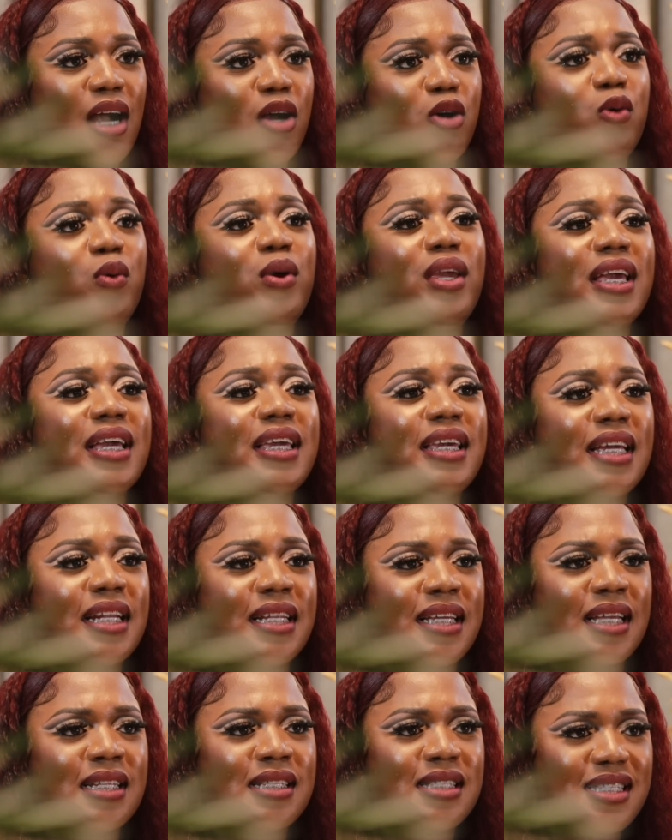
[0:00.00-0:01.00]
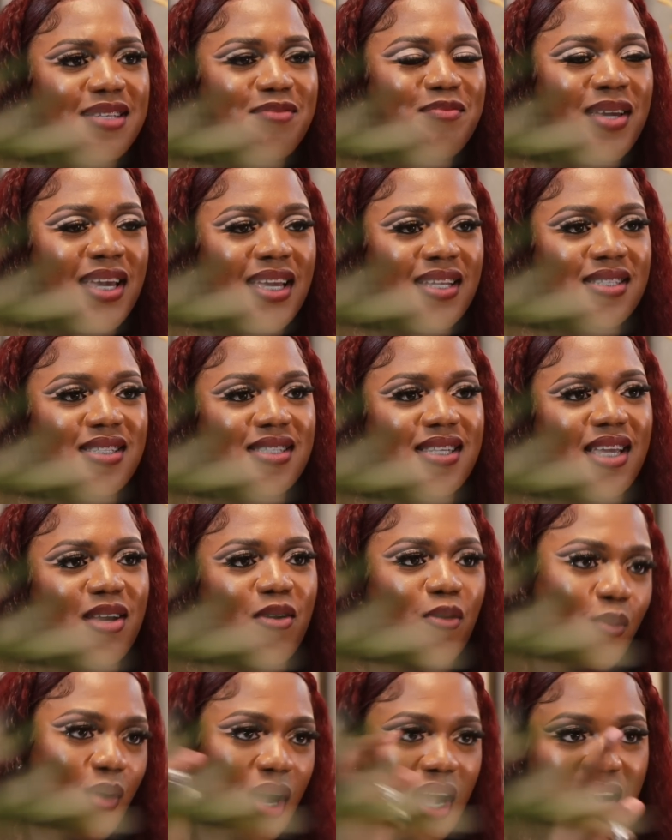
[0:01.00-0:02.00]
a queer kid can see me and
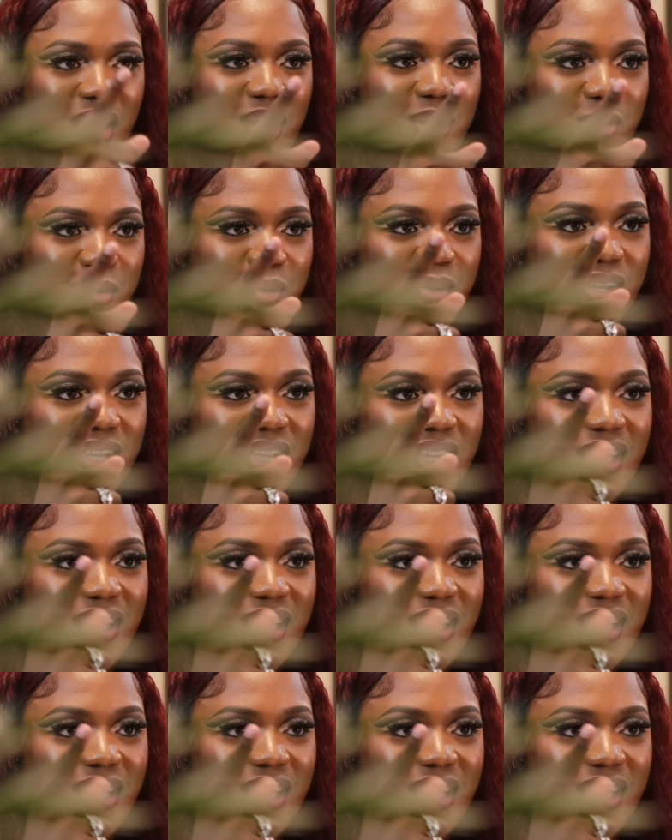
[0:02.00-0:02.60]
say, wow,